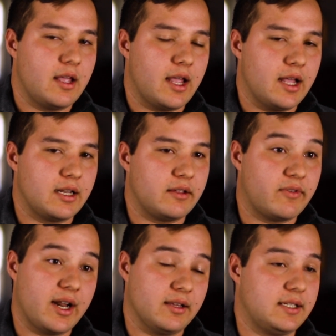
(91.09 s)
and he
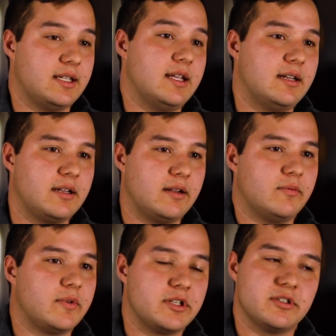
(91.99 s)
finally did,
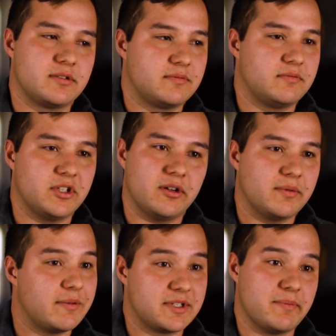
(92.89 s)
and we just,
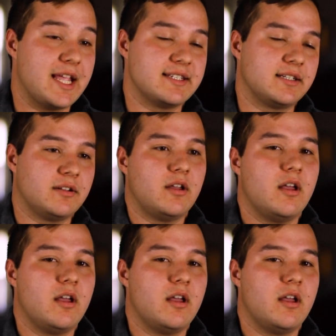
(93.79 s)
it was amazing,